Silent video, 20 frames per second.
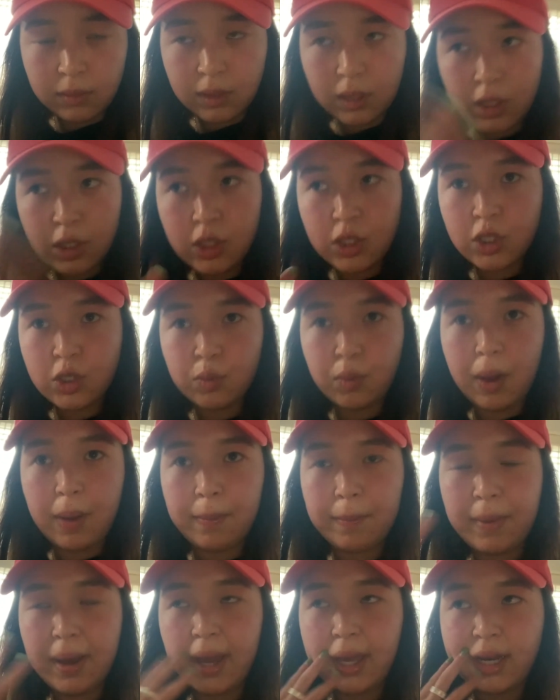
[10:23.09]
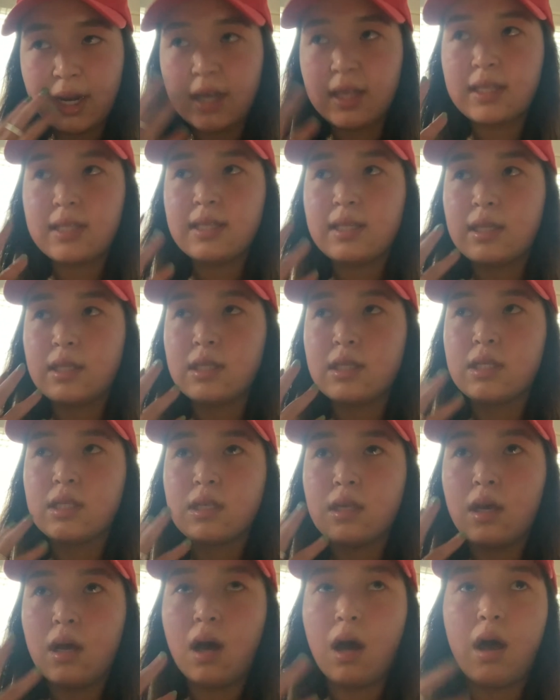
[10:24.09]
sweat my nuts
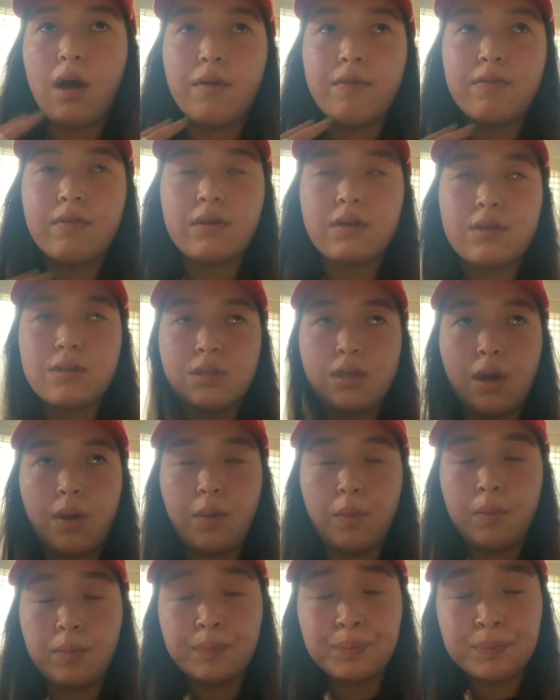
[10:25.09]
off. So